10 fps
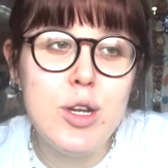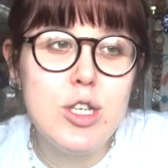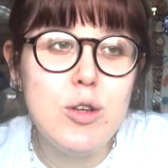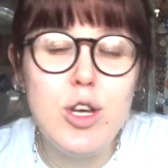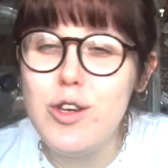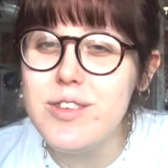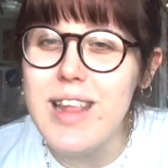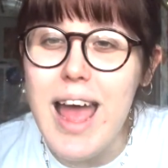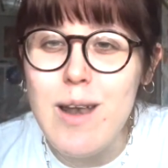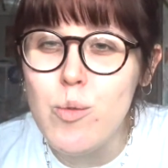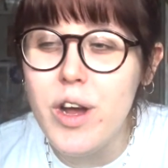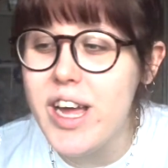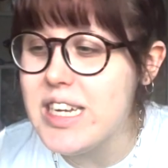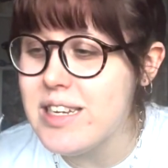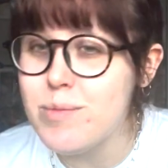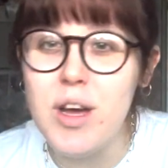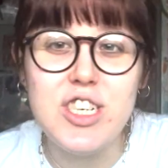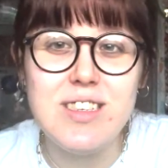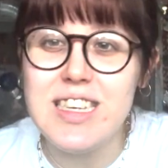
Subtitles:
to use the N-word as much as he